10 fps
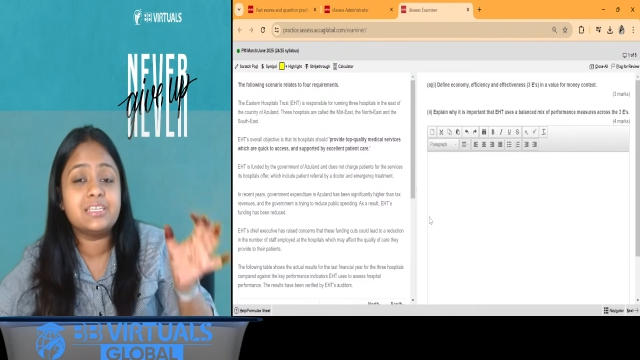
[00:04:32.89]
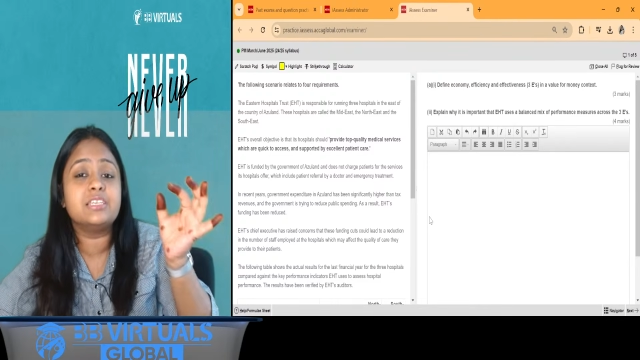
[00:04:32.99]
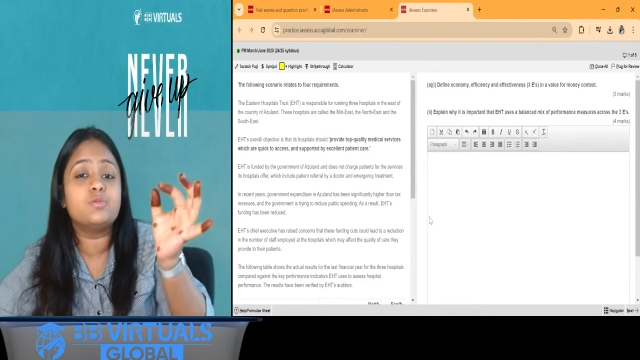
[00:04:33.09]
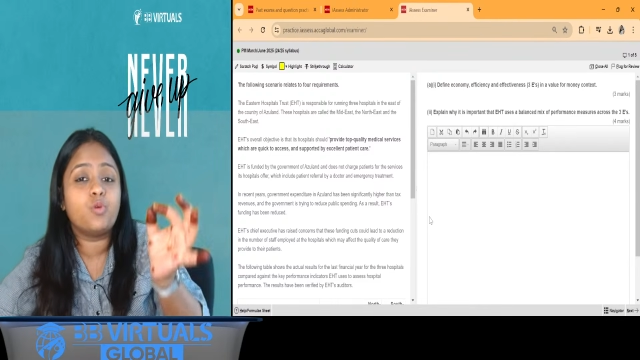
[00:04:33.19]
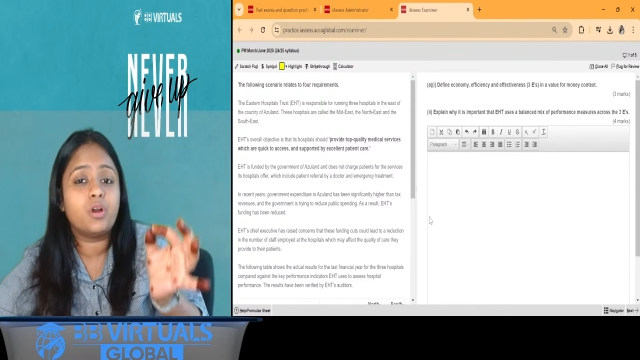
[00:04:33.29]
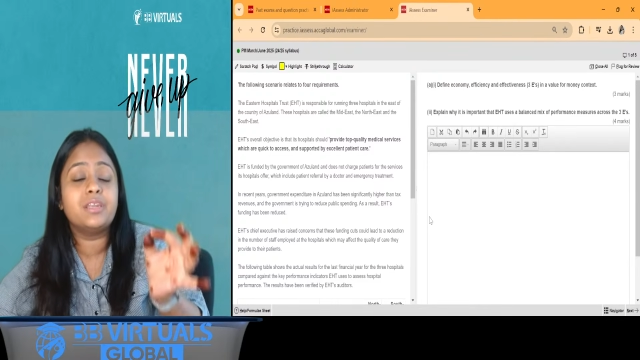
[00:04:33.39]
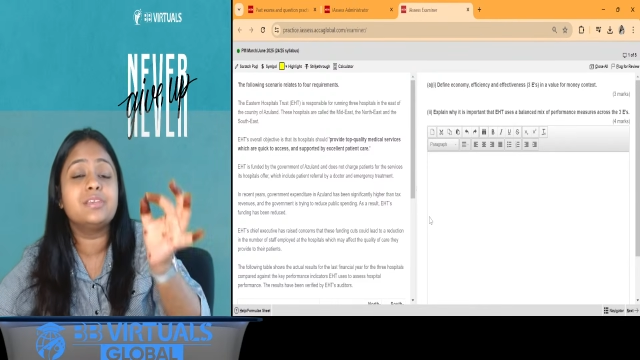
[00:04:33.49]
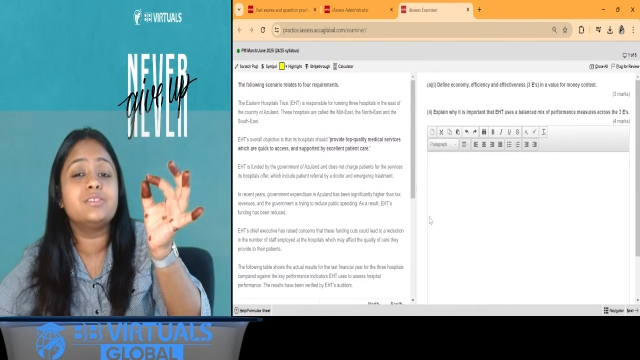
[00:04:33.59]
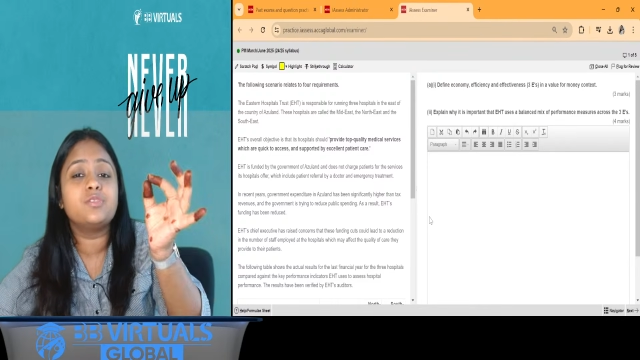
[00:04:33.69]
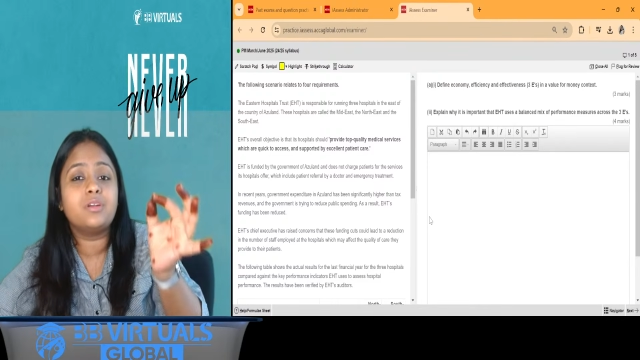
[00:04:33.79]
is what
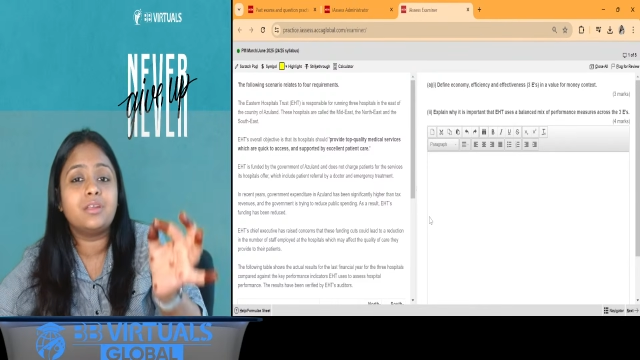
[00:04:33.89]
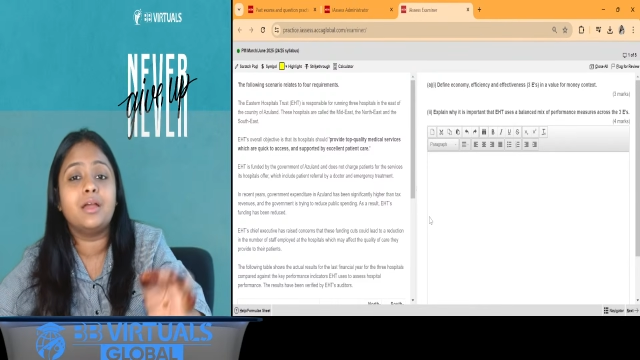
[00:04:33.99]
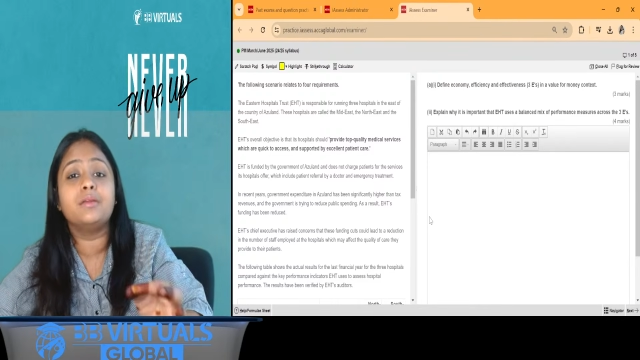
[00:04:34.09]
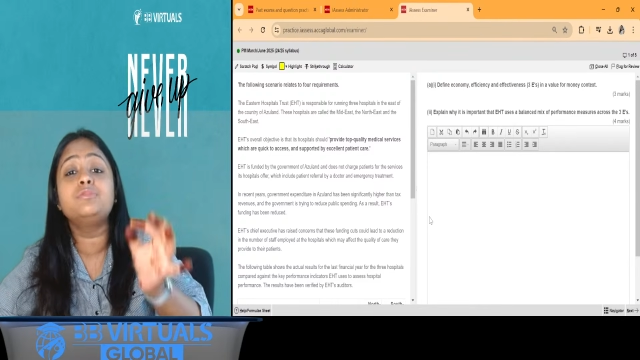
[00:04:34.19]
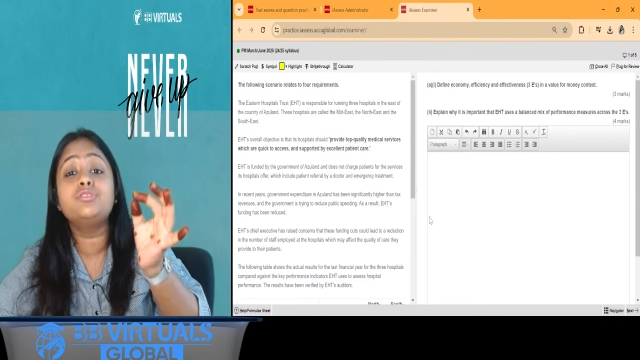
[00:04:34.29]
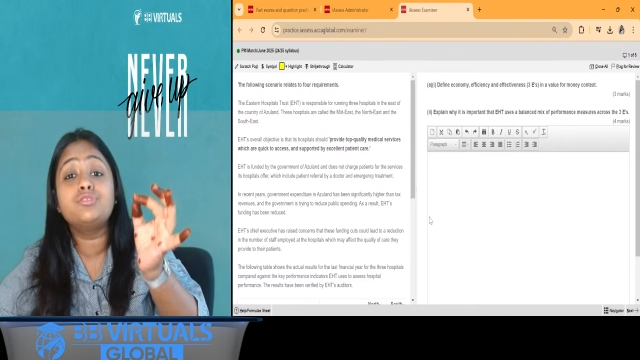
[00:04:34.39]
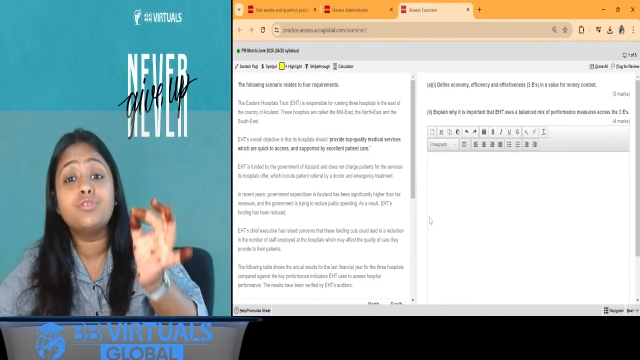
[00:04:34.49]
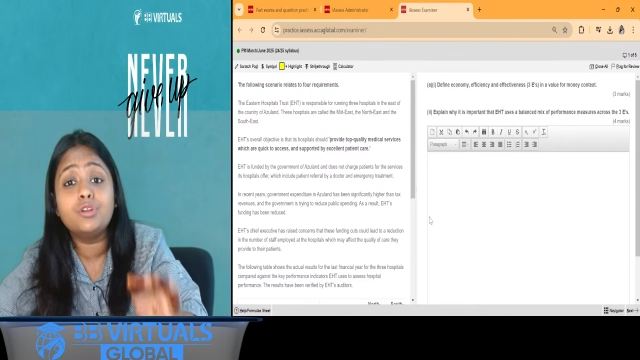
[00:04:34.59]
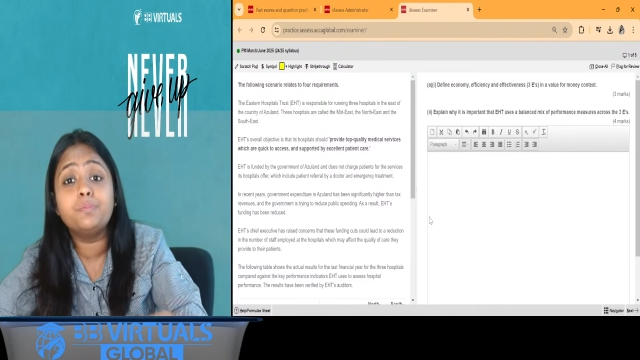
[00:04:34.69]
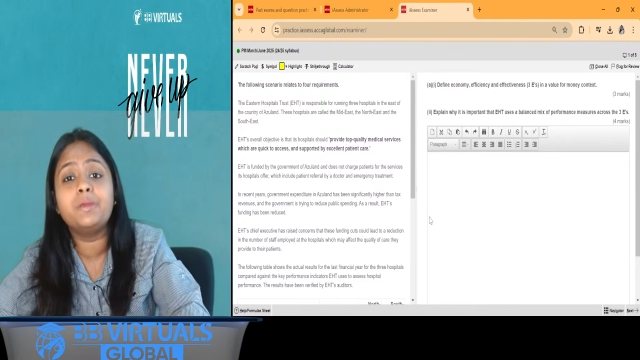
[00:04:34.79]
is your time
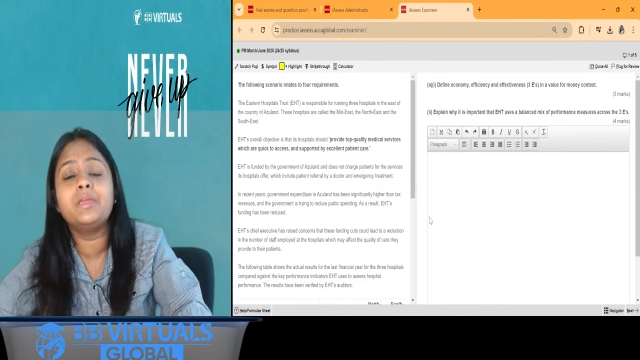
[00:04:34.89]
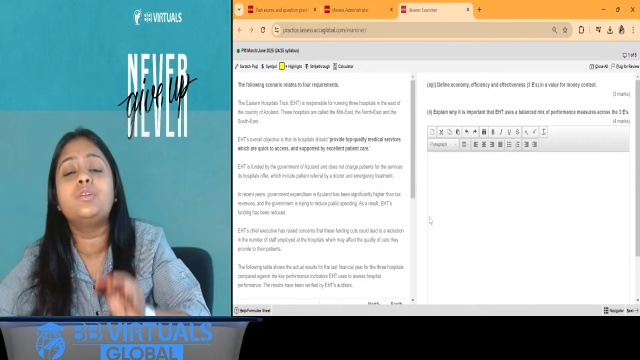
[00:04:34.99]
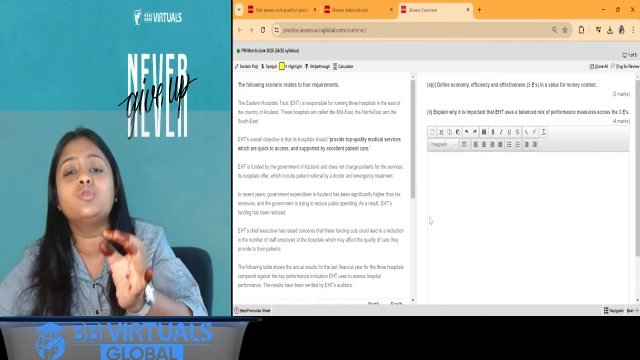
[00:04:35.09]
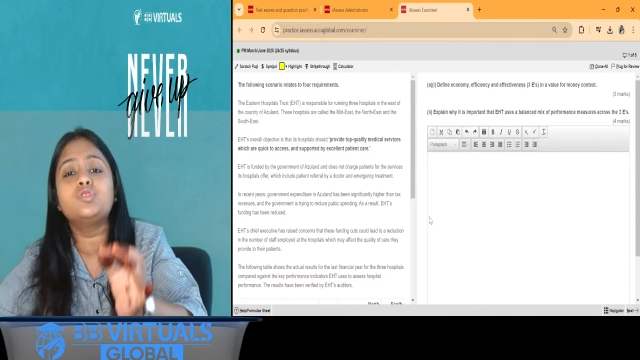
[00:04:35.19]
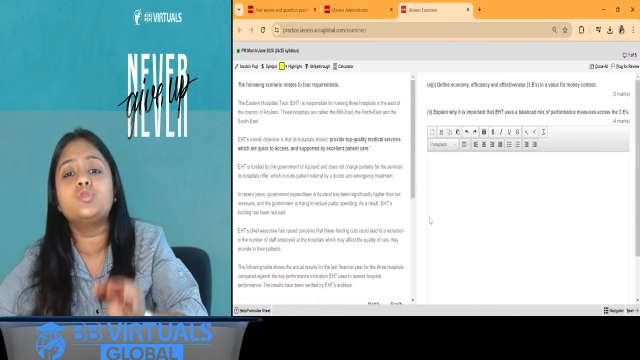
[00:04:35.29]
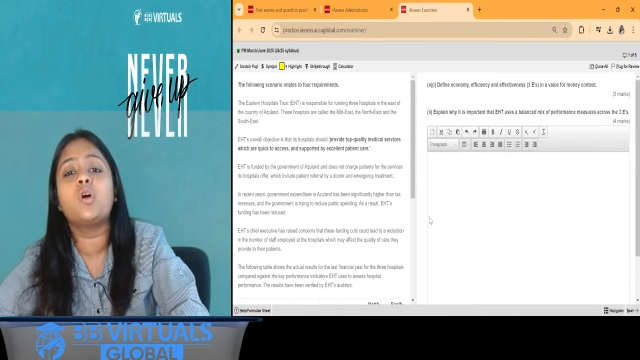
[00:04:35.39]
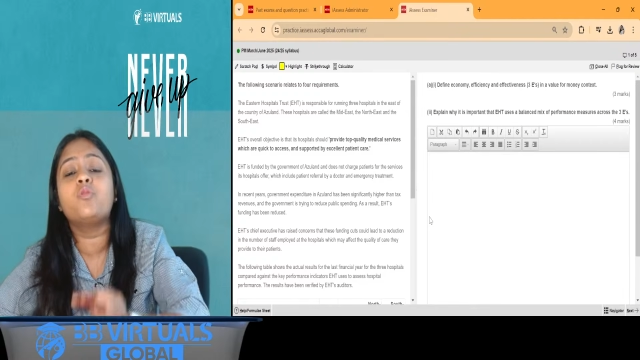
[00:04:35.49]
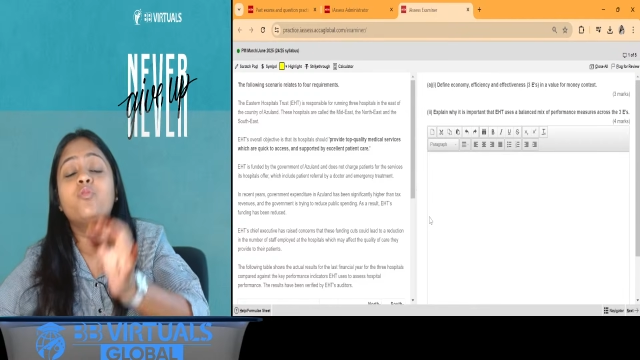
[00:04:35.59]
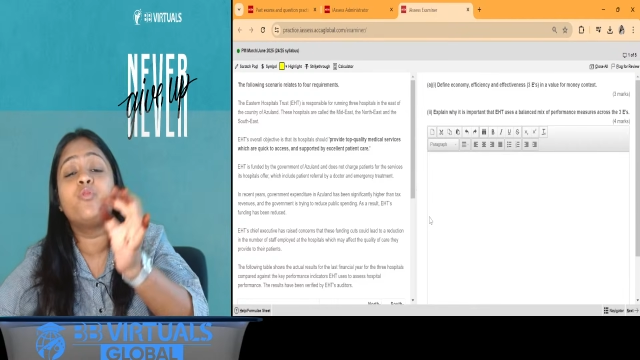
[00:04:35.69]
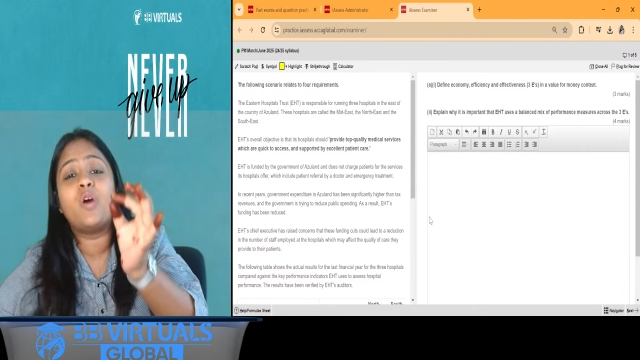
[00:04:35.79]
should be to solve
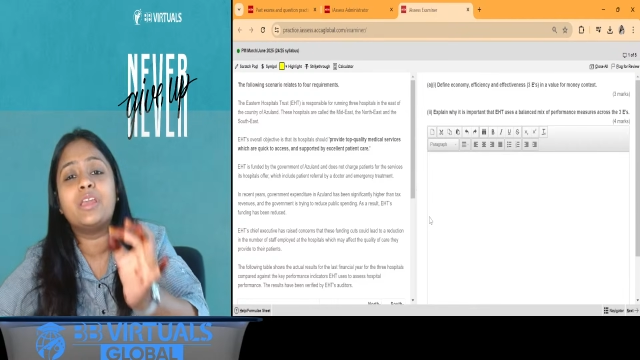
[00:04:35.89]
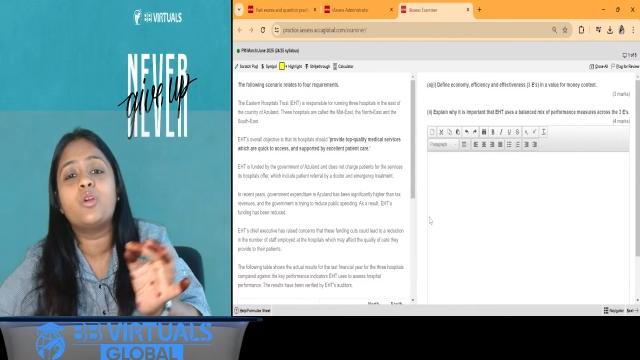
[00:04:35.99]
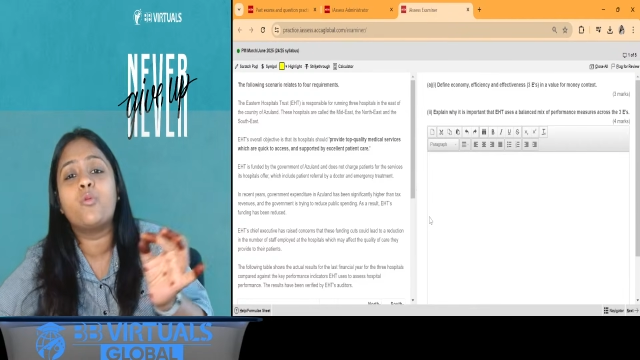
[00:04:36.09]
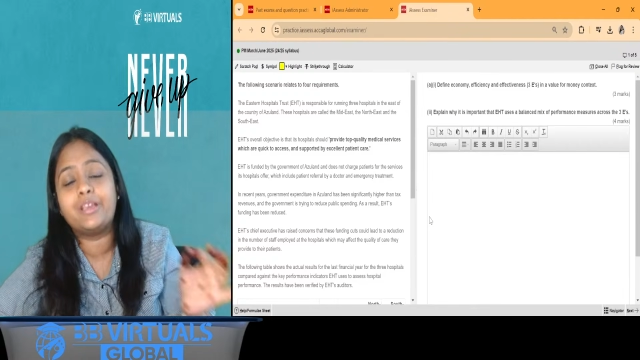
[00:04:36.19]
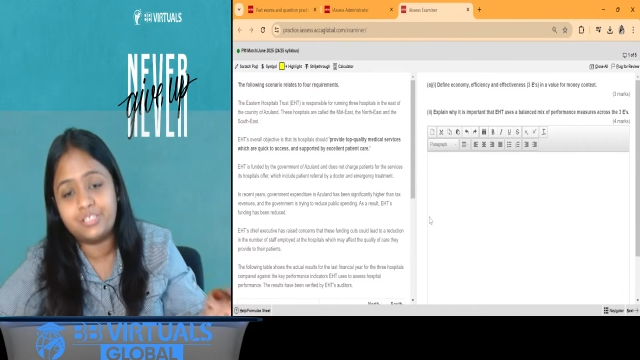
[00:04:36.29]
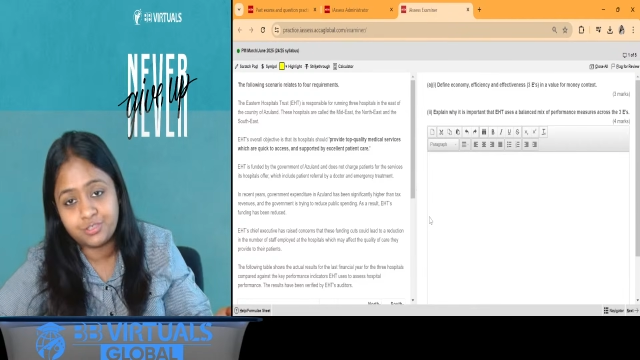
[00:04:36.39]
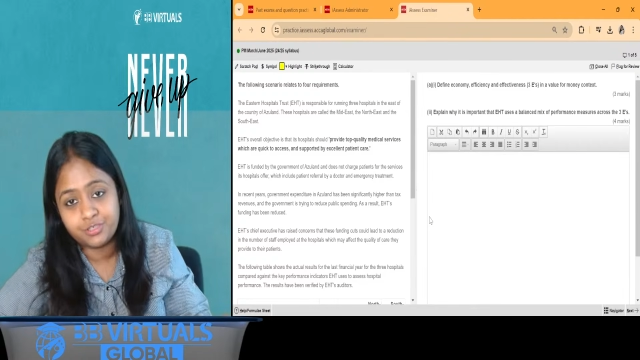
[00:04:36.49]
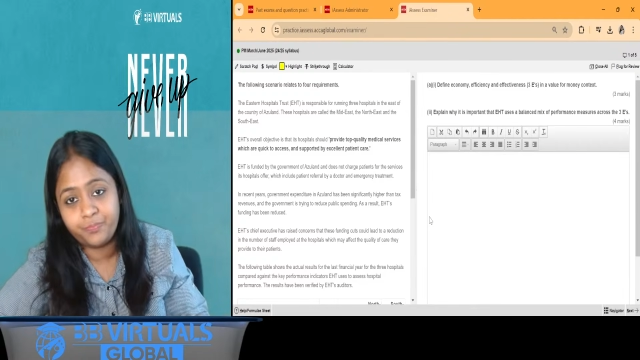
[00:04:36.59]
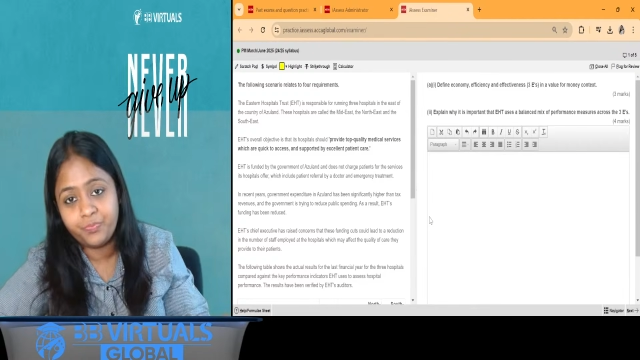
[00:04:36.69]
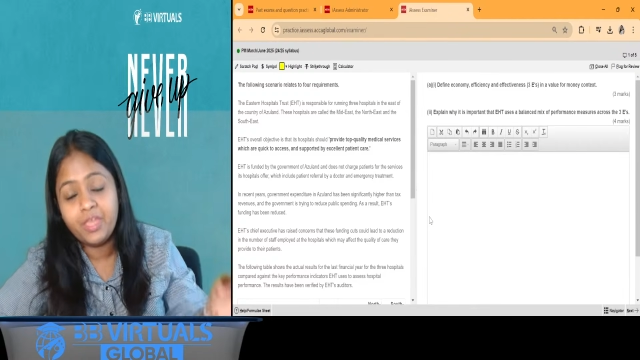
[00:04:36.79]
one question.